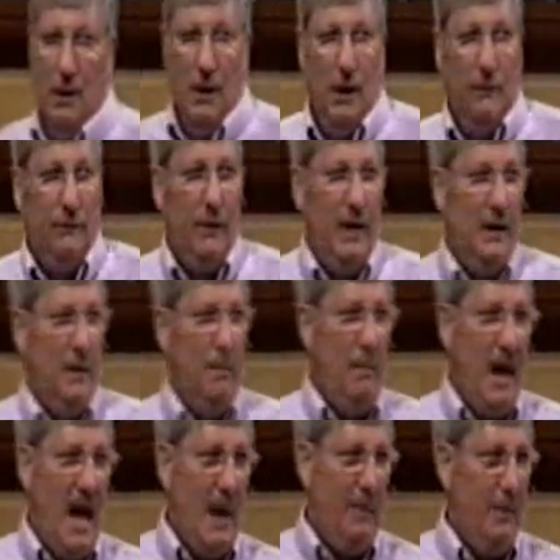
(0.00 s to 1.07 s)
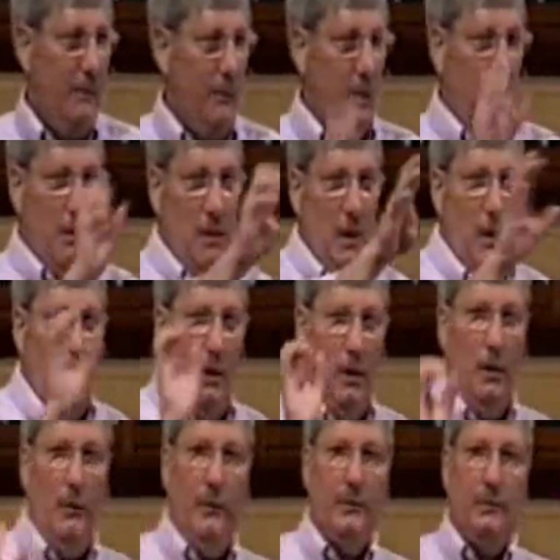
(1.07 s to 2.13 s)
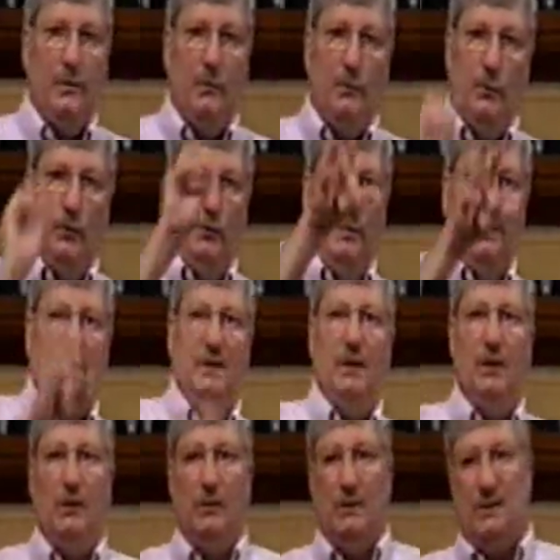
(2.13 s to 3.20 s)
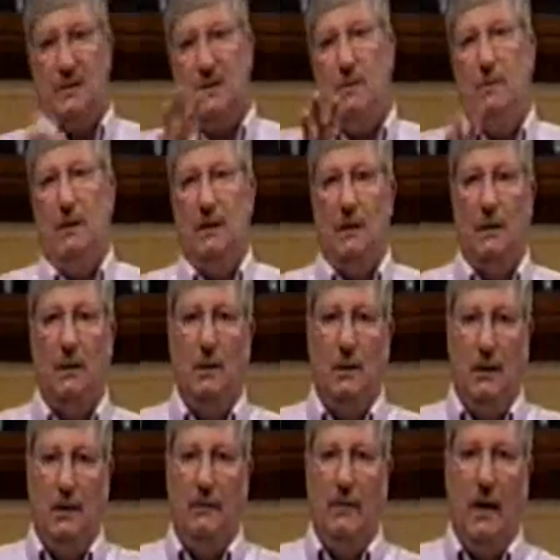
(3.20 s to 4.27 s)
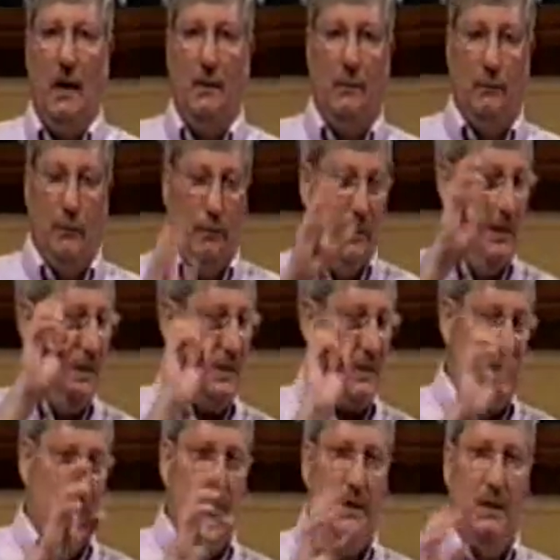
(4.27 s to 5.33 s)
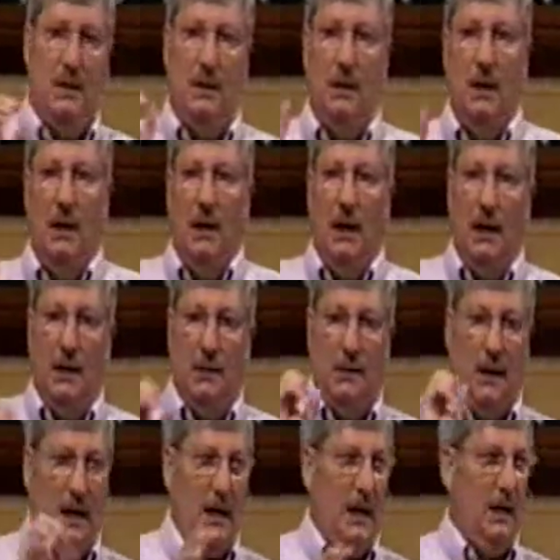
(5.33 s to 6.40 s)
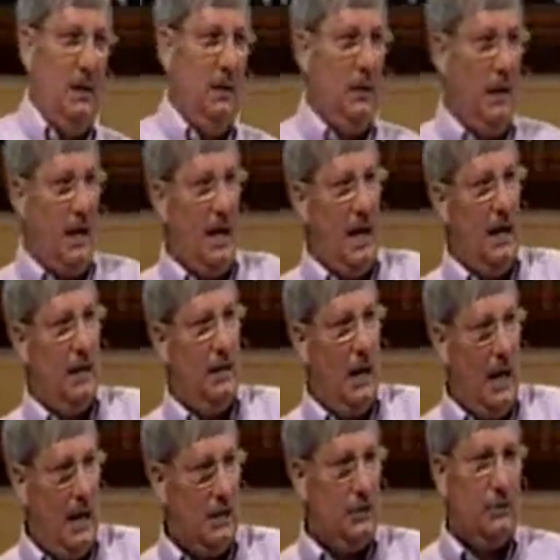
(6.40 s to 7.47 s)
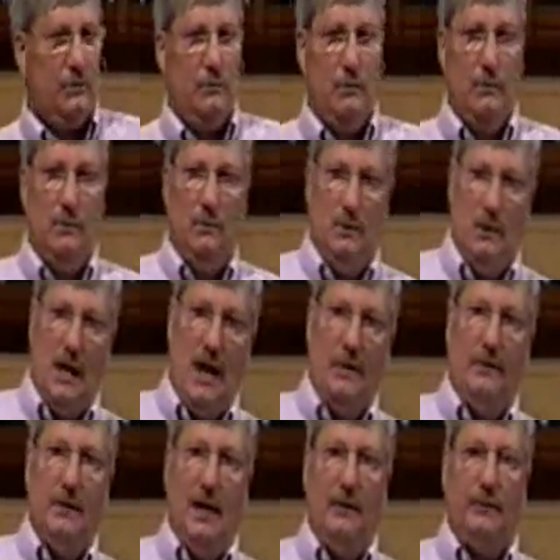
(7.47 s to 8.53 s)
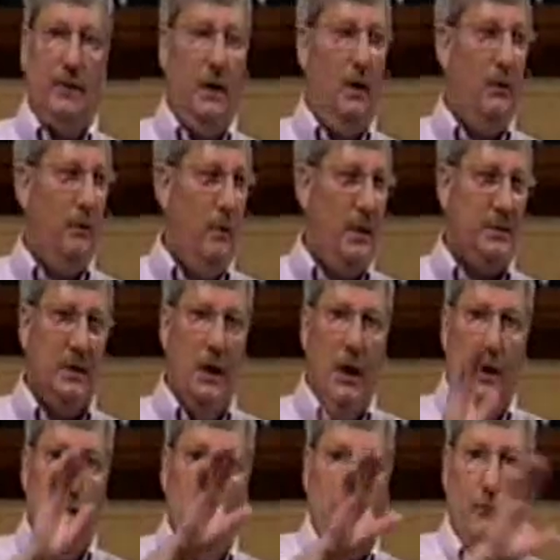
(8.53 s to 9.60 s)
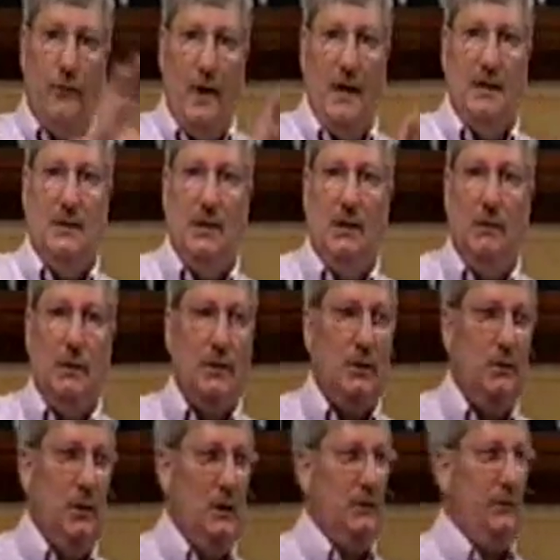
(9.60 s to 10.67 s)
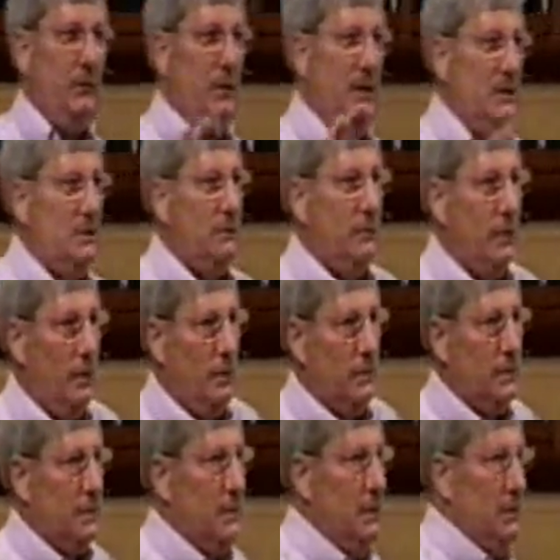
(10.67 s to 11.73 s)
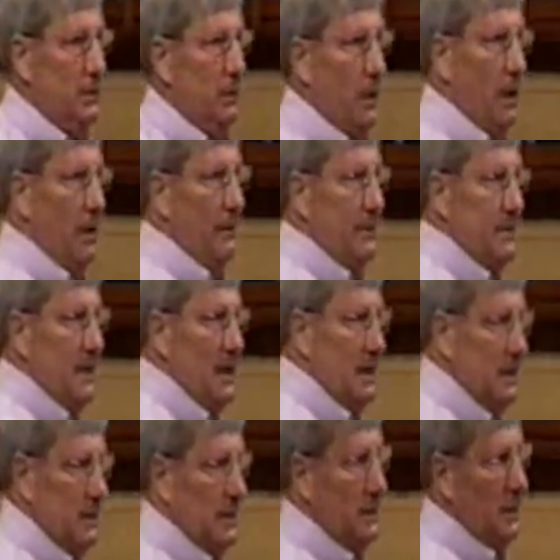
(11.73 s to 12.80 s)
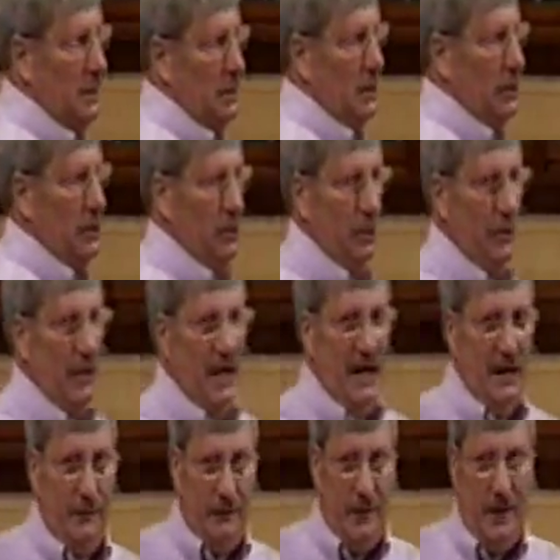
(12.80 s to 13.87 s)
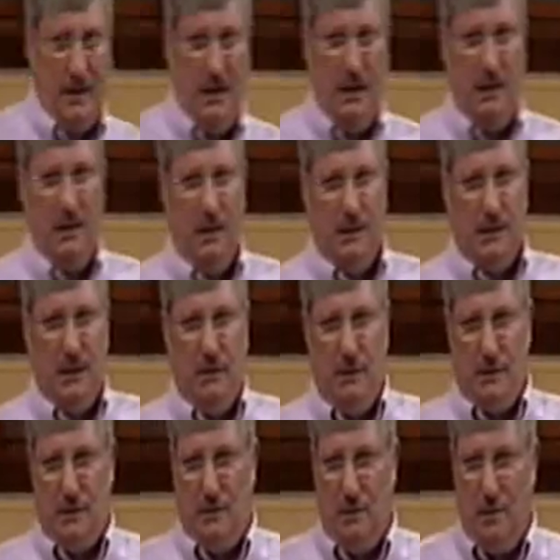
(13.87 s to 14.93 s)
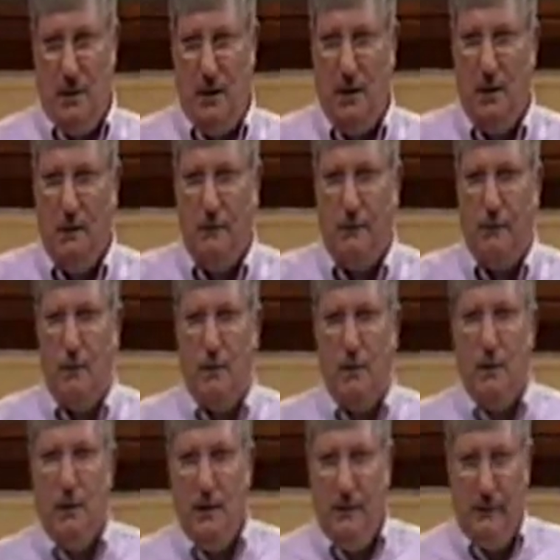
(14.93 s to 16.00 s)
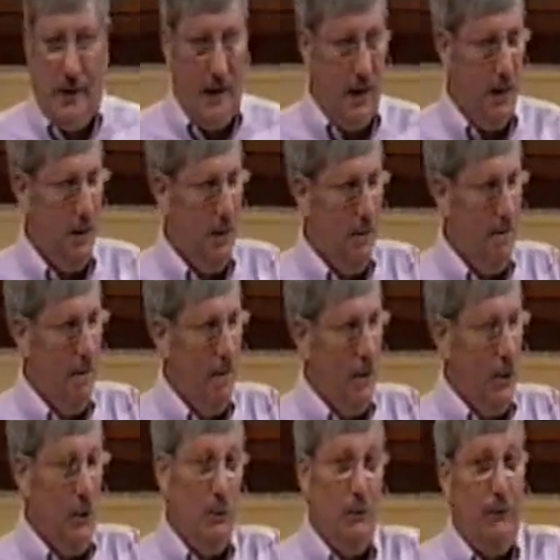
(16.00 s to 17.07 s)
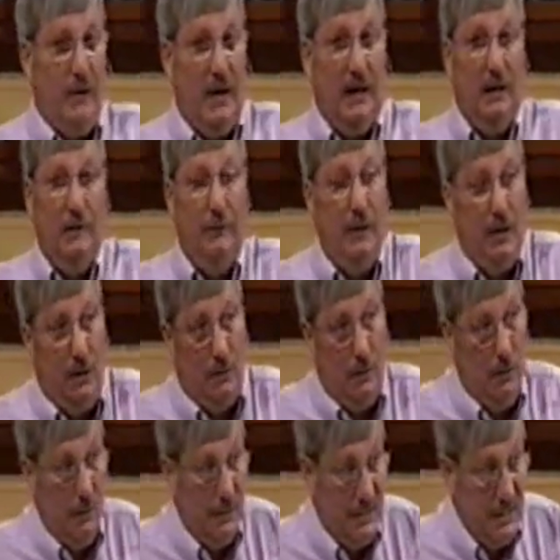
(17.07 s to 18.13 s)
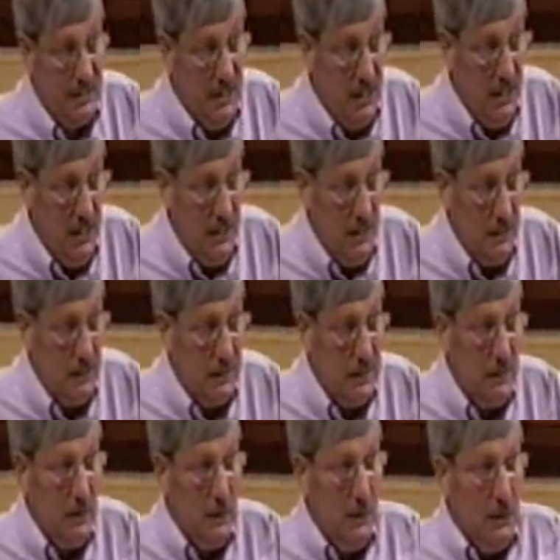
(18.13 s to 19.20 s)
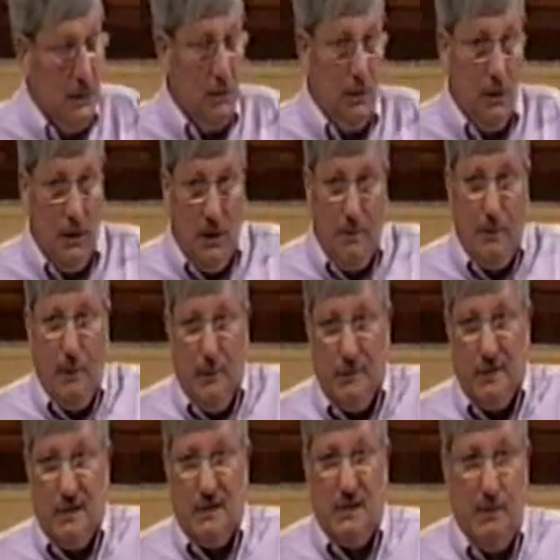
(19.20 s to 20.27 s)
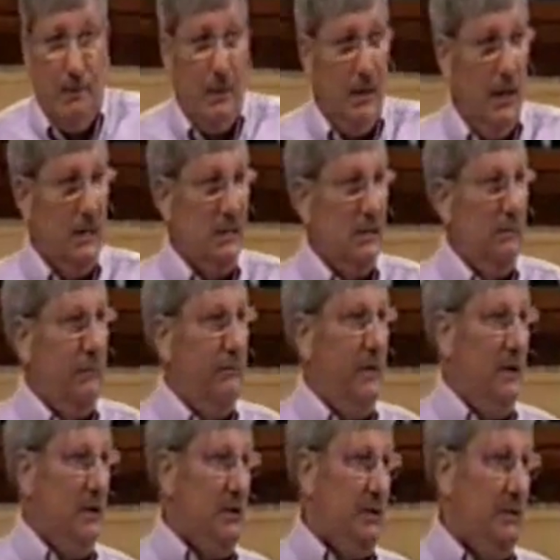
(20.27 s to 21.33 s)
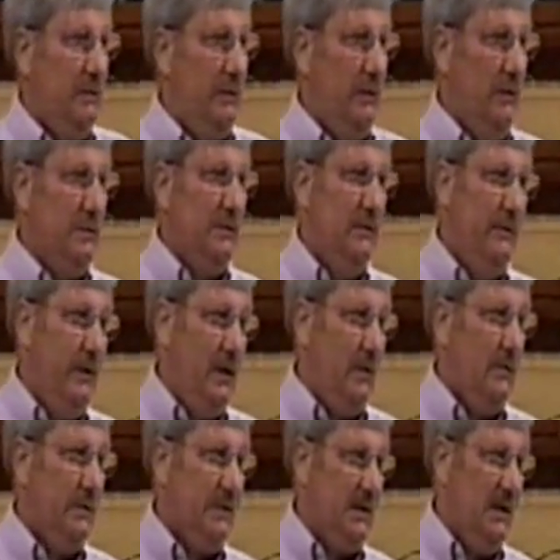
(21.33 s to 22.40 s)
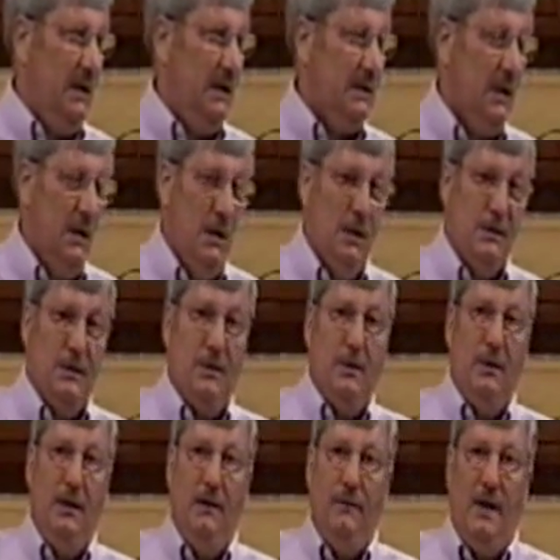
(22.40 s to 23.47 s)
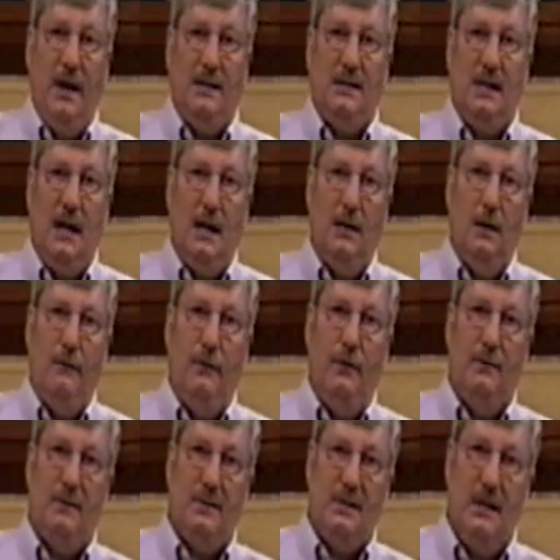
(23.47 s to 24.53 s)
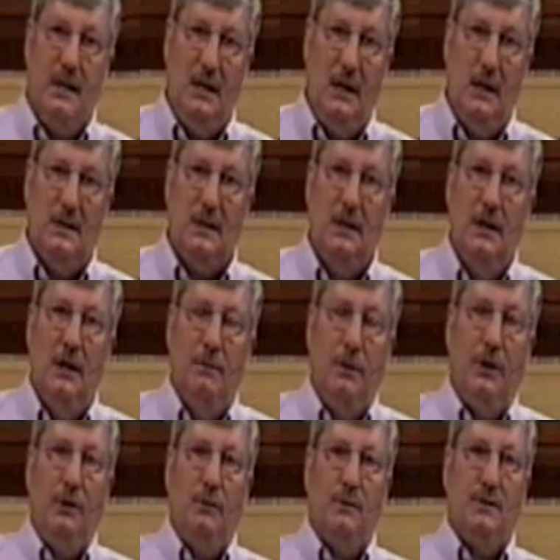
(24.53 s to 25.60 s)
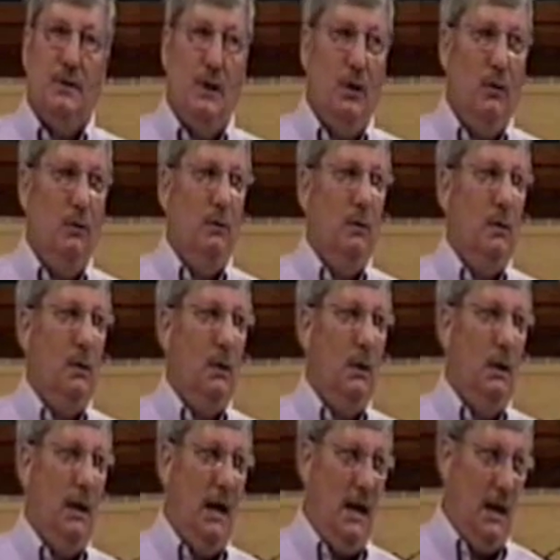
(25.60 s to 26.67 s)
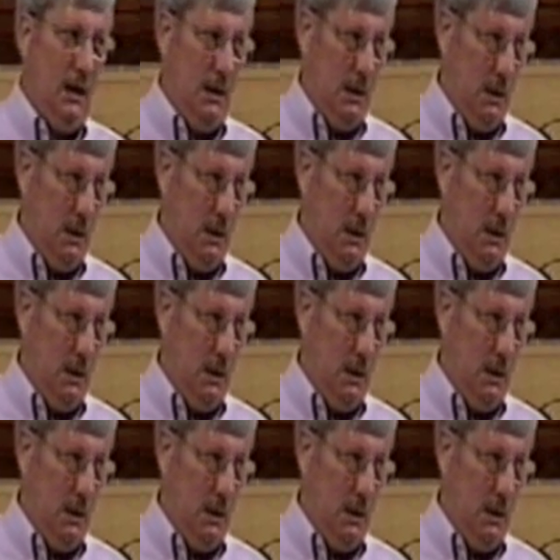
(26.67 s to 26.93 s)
and find a map of where all the Reuben's here, and Simeon and Levi, Reuben and Simeon and Dan and Gad and Asher and Naphtali, all the rest, you'd find territories for each of those 12 sons. You will not find a territory for Levi. You will find Levitical cities, and the law of Moses stipulates the function of those Levitical cities. So the Levites had a few cities, but there was no land.